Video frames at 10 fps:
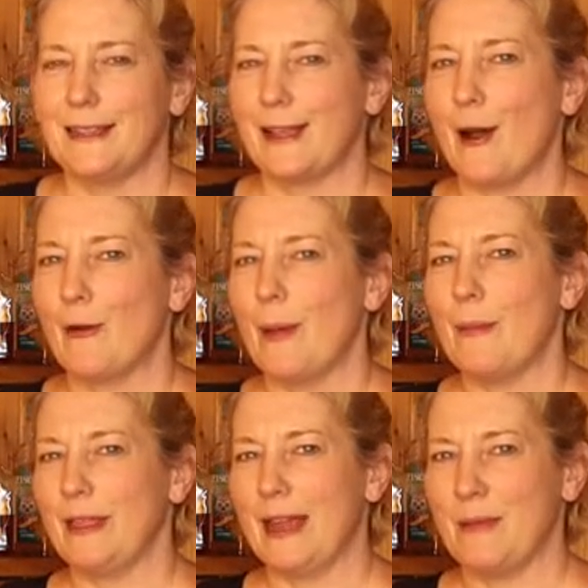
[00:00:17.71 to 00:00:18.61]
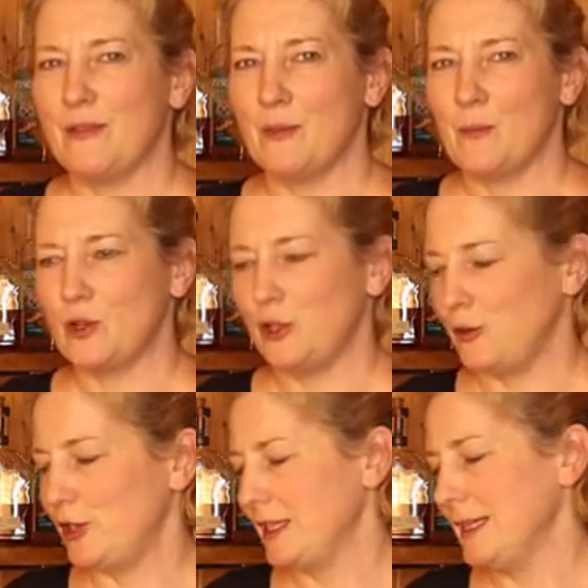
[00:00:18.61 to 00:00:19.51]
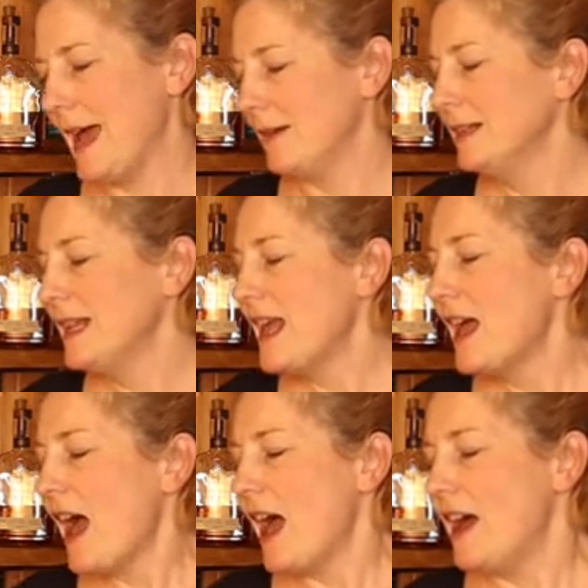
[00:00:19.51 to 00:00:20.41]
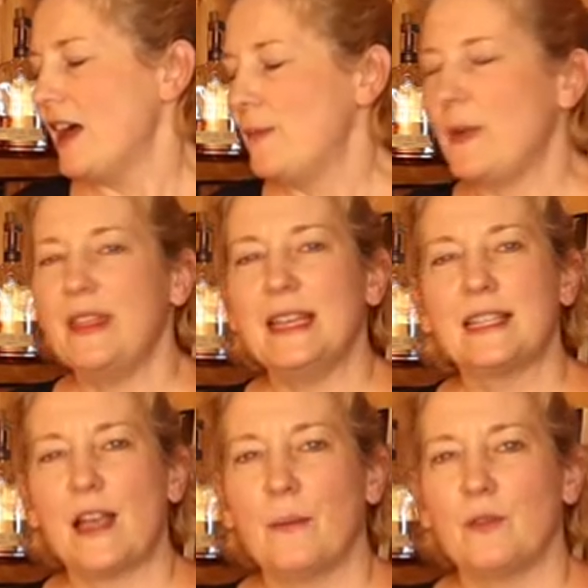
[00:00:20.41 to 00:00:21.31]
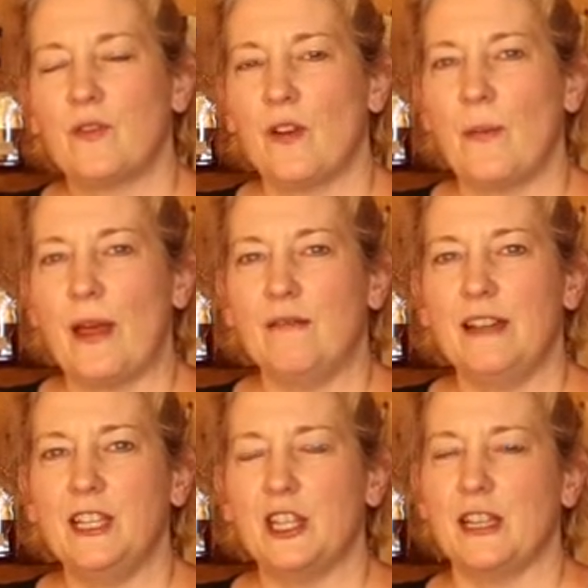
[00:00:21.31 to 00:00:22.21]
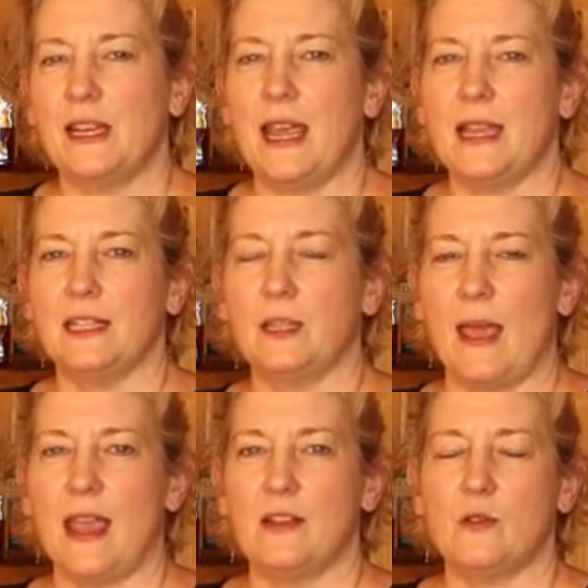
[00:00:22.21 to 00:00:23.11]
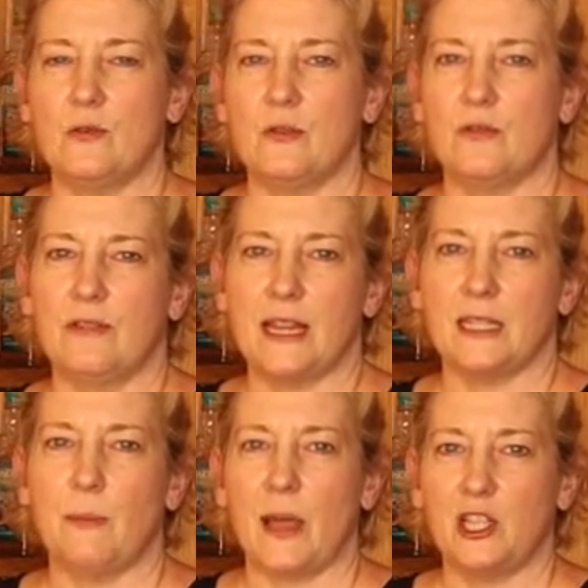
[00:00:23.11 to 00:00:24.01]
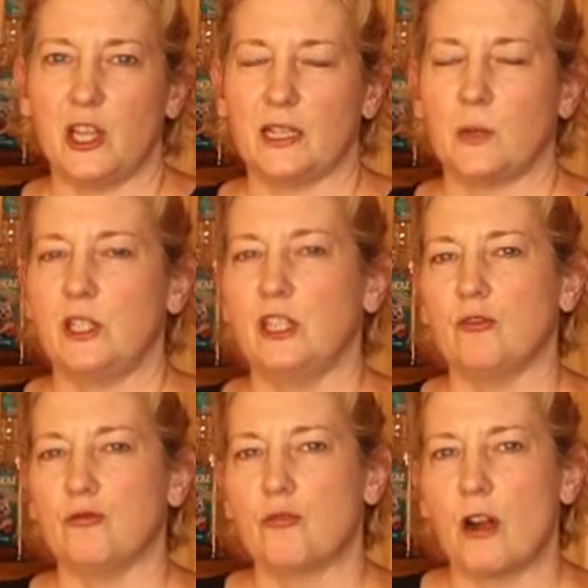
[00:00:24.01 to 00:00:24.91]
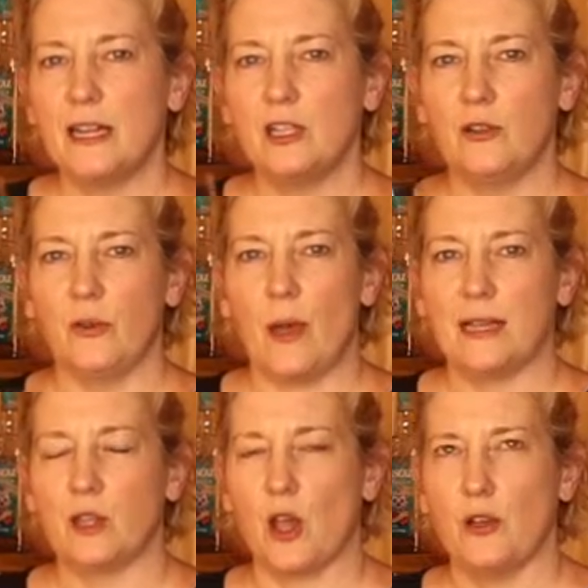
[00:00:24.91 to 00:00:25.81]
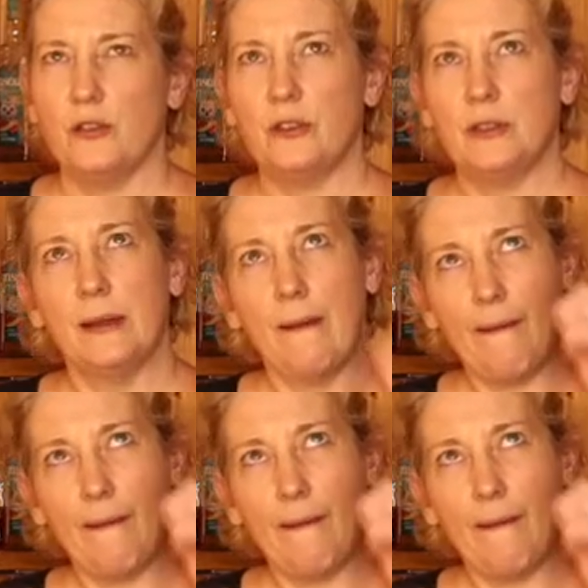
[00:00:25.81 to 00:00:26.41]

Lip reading: I can't remember the name of the module just now. But this comes from a region in Spain called Rias, Baixas, which is right on the west coast.